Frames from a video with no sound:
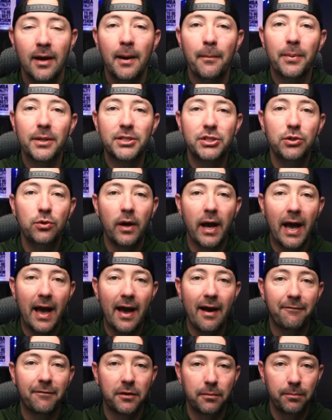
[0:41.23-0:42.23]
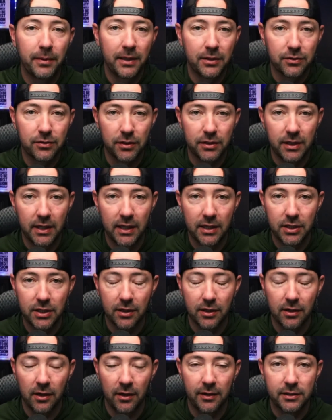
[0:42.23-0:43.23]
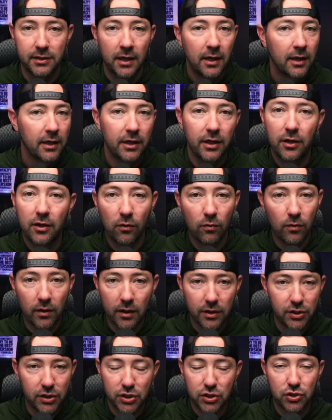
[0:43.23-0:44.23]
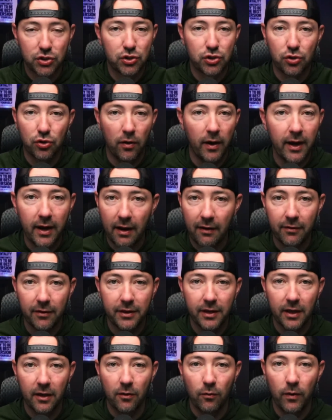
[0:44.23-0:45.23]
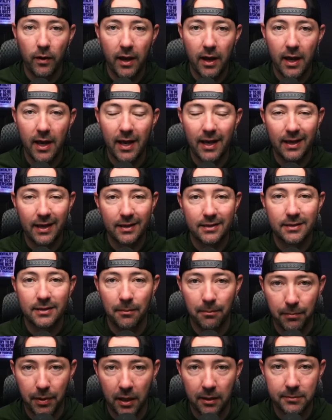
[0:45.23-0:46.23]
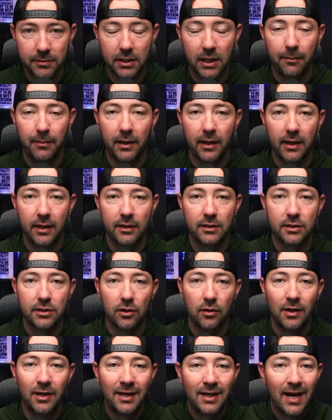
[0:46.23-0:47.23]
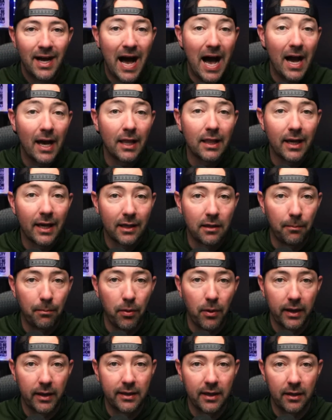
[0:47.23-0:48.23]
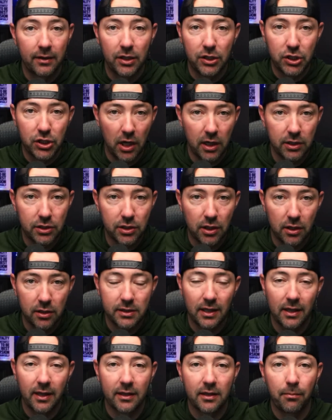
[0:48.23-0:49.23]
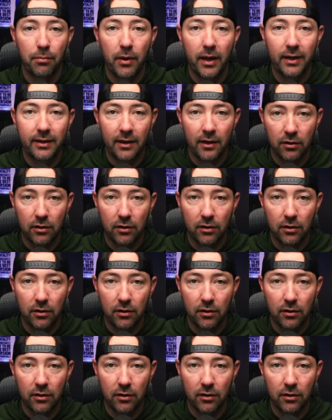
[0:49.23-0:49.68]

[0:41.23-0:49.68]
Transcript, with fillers: but you have to be strategic on this. You don't want to just trade everything away and get some bums coming in. So I like to break down the shot charts. I like to break down